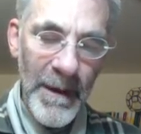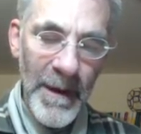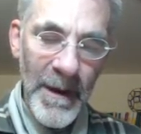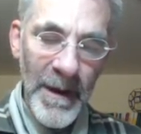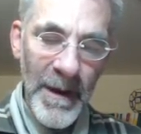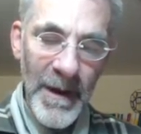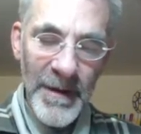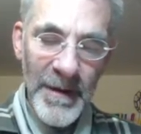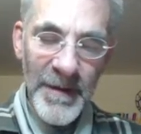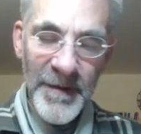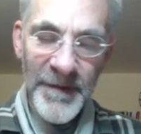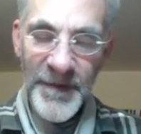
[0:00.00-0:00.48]

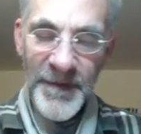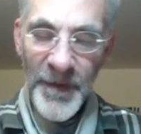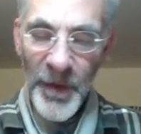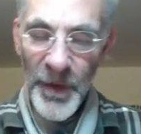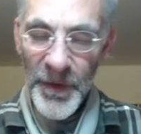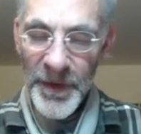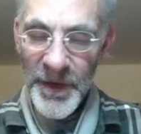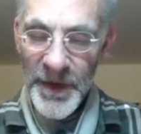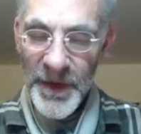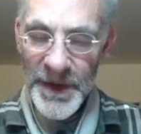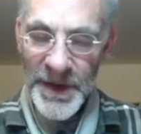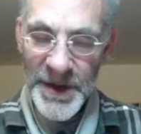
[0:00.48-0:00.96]
The
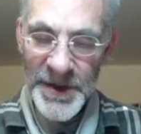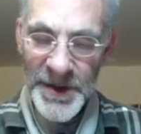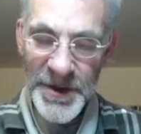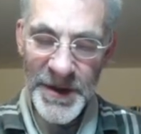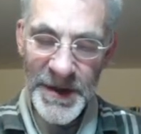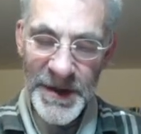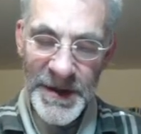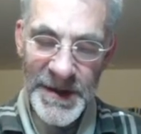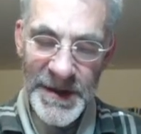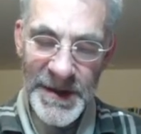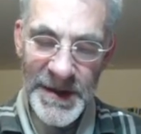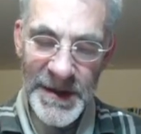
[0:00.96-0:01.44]
fourth condition
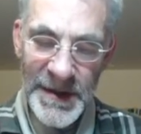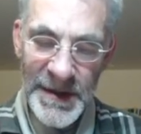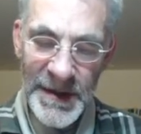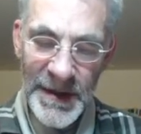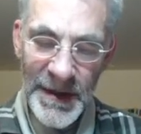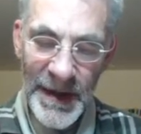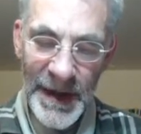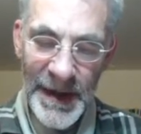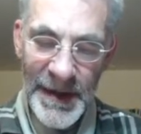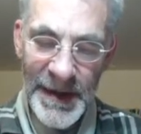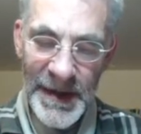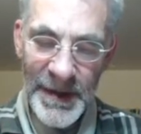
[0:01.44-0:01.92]
is
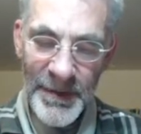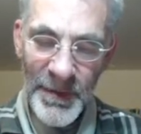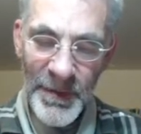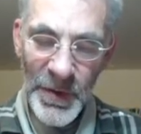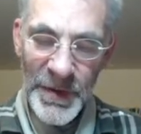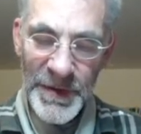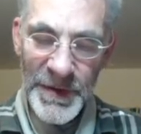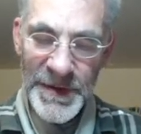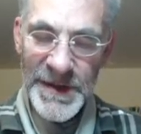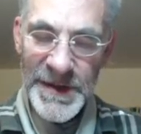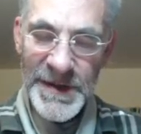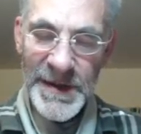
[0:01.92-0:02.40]
slightly
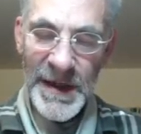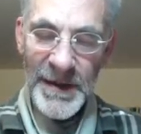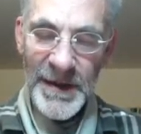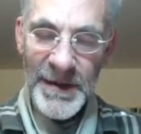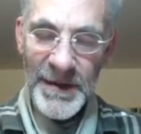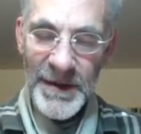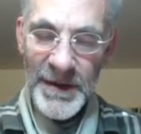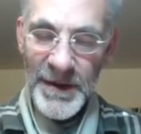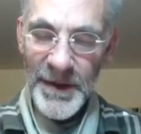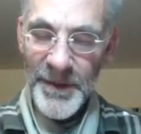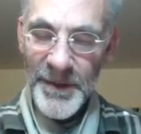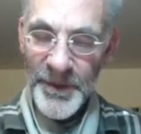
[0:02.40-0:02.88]
more
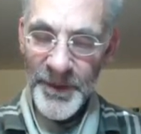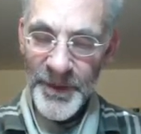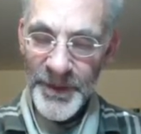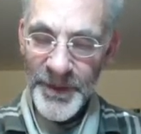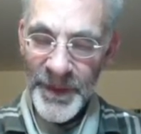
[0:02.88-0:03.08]
subtle.